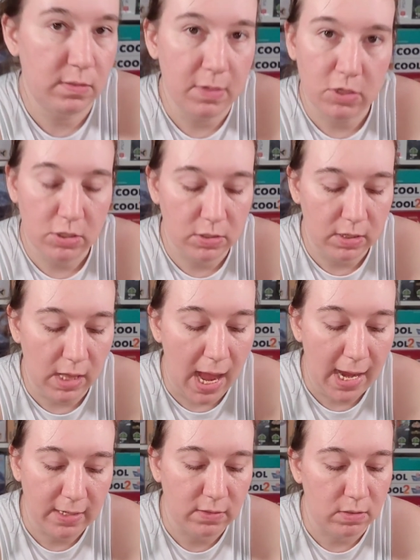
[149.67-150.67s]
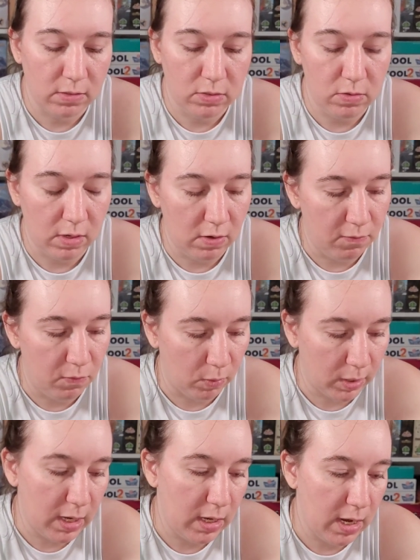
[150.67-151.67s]
as much as you like, as long as you can
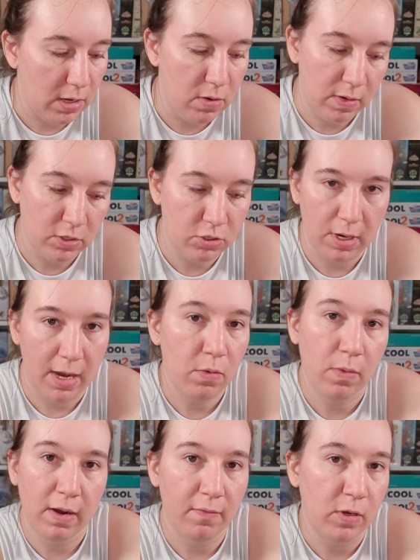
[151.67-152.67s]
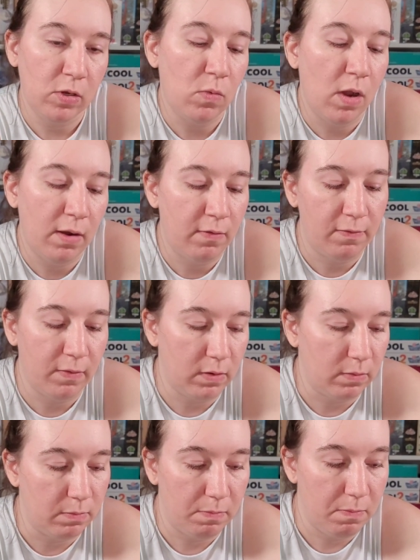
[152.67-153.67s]
afford it, and you can trade whatever you want
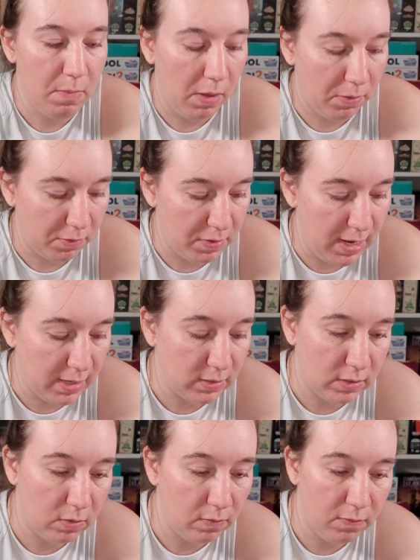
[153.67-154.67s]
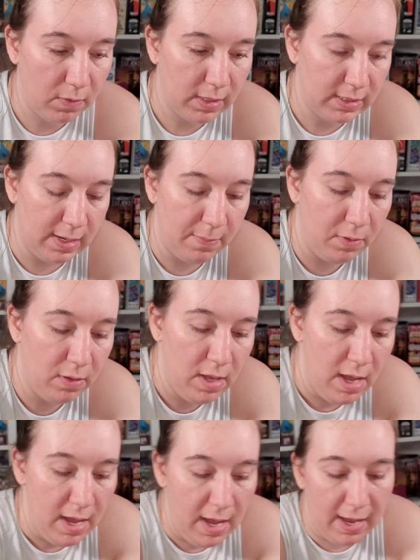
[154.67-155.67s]
for other things. So for example,
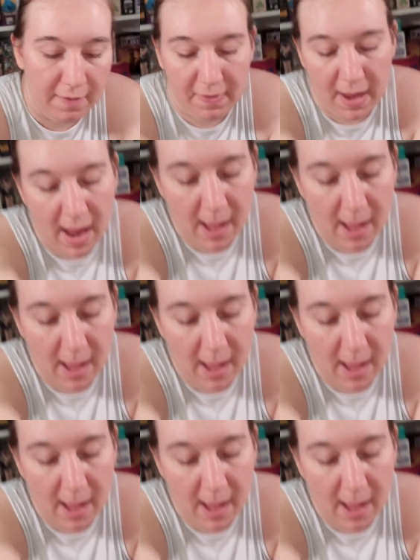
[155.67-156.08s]
if I